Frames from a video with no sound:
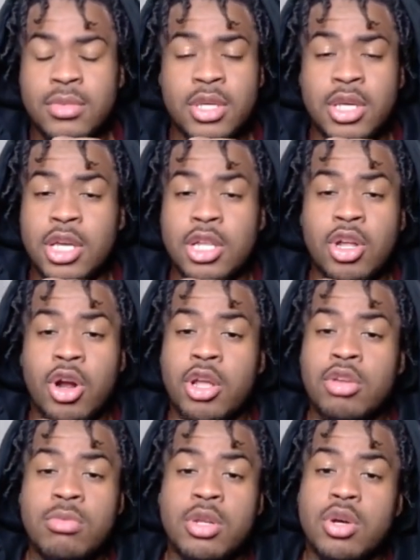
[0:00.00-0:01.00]
Kid Laroi,
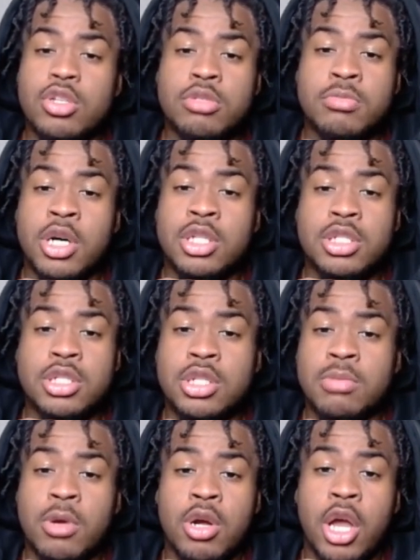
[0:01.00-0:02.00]
you been on some other
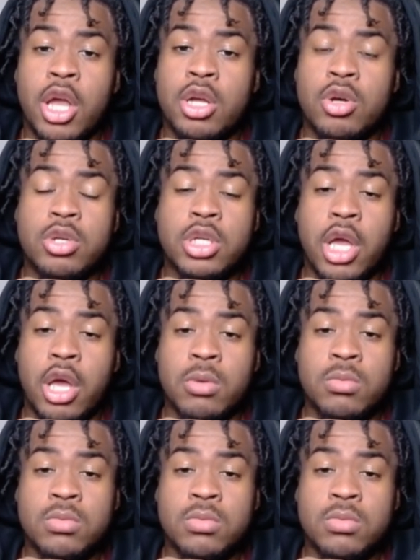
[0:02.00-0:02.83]
shit, bro. I ain't gonna cap.